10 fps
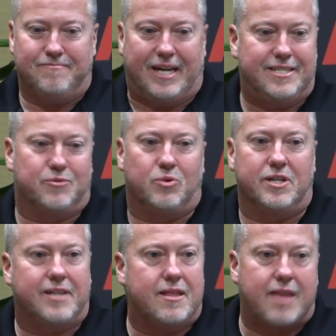I just
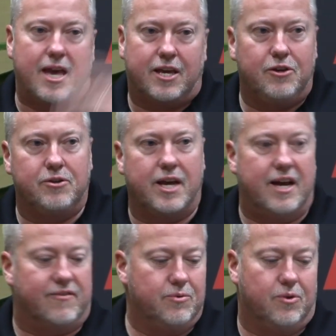want to say thank you to
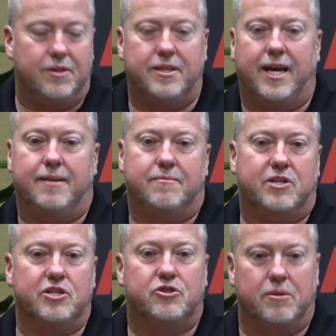everyone
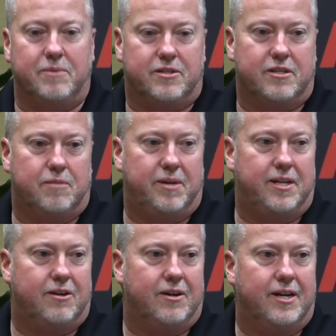that contributes to the
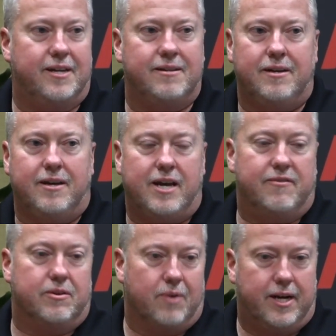meteor.
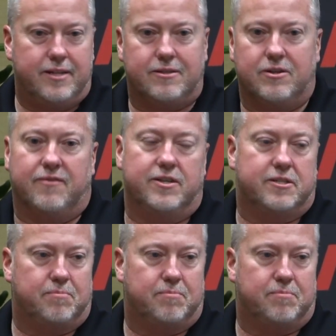every racer, every